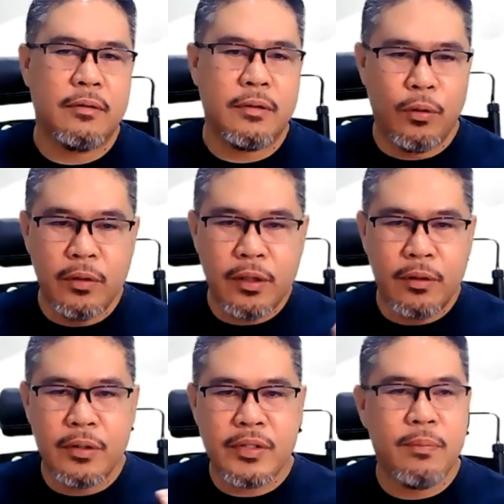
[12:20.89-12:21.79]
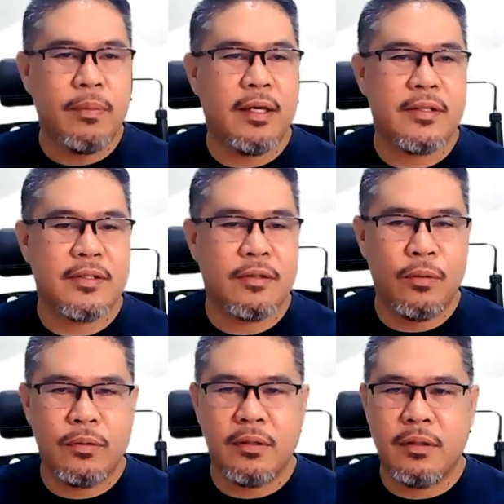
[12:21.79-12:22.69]
the older siblings,
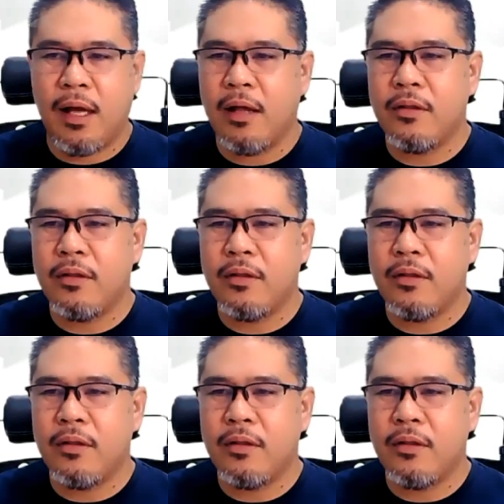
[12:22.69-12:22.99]
told the